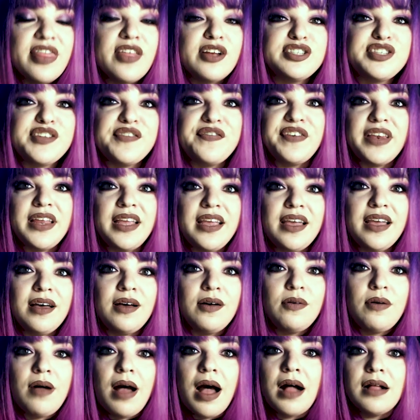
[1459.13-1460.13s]
There's a
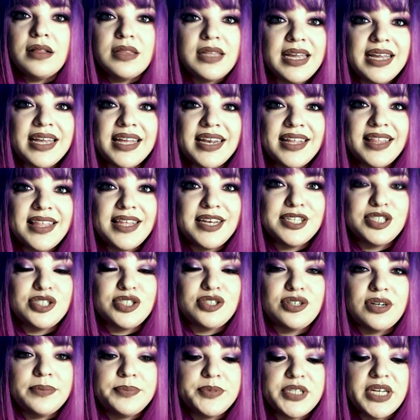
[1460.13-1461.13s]
video. I'll link it in the
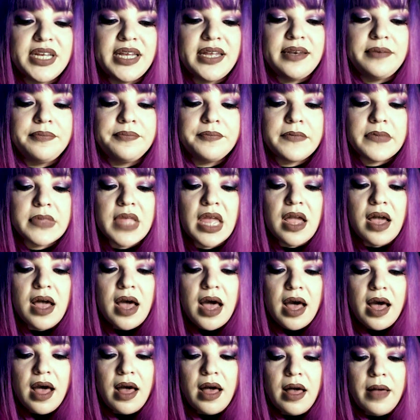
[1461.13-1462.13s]
description.
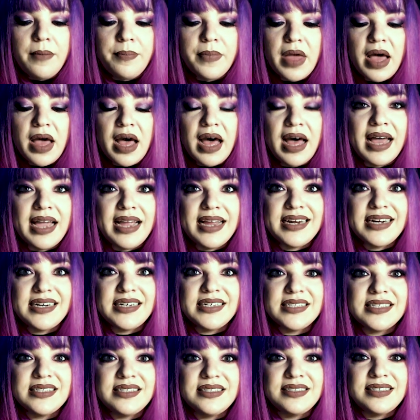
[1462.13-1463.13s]

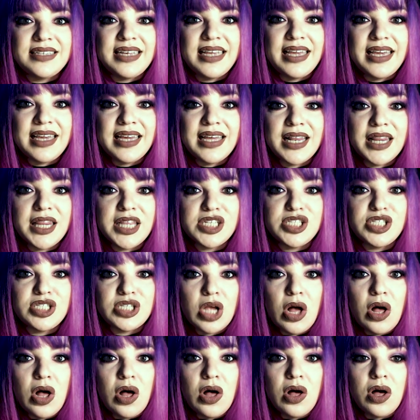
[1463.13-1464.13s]
I sing the
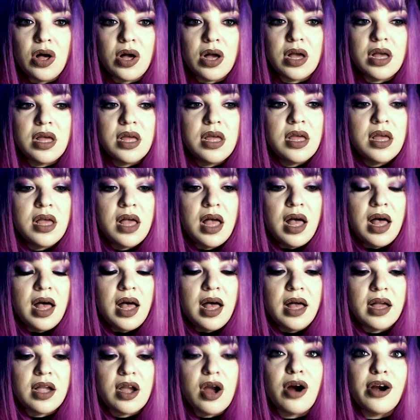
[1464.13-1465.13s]
song
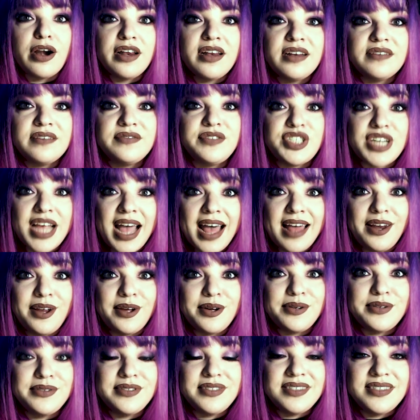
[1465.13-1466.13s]
Garden of
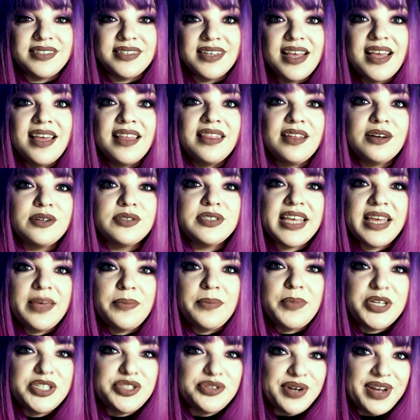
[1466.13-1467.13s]
Shadows. There's
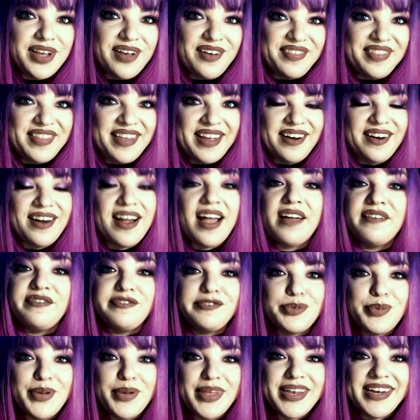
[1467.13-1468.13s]
imagery on there.
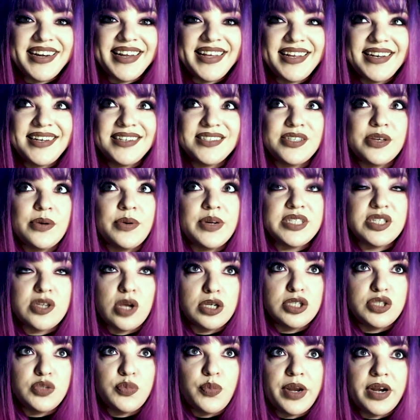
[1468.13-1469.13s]
I've tweeted it, so it's
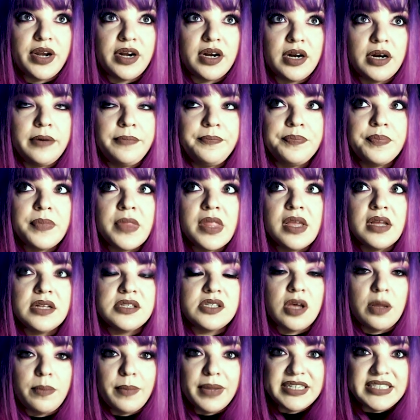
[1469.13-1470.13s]
on Twitter.
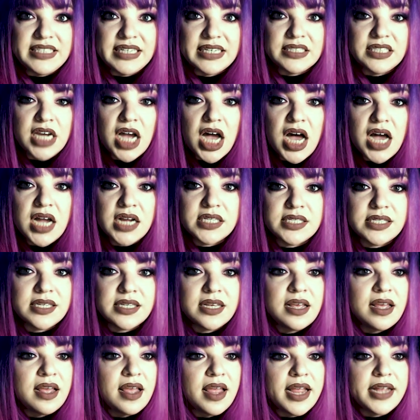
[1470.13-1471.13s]
It's on my
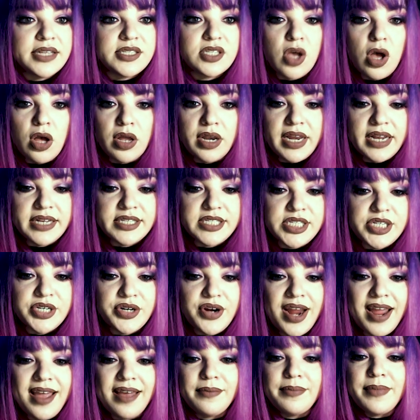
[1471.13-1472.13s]
TikToks. It's on
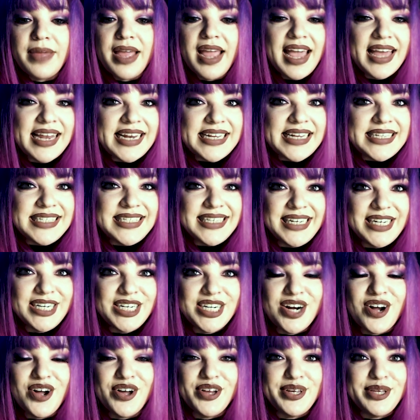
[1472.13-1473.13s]
Instagram, and it's
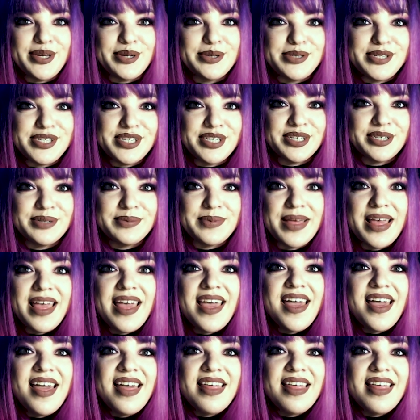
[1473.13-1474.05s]
here on YouTube.